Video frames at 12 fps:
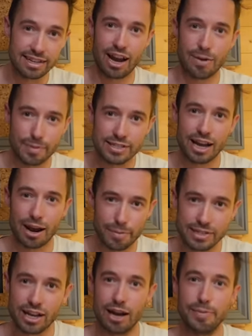time and time
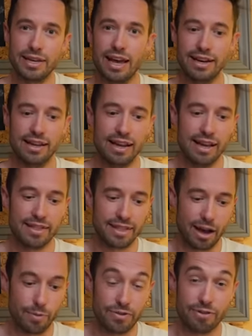and time again,
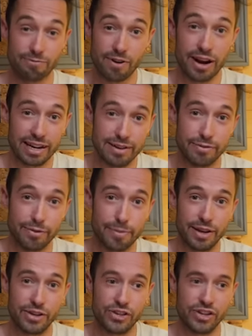that with the right
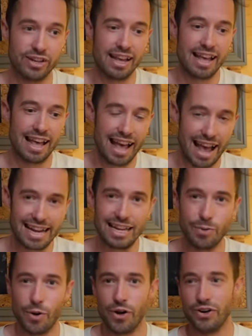information,
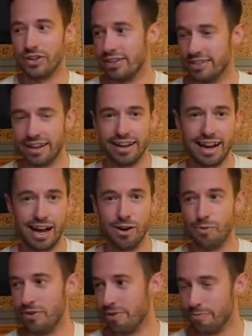anyone can turn out
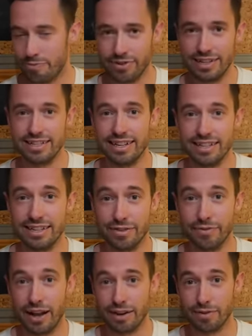with a pretty decent van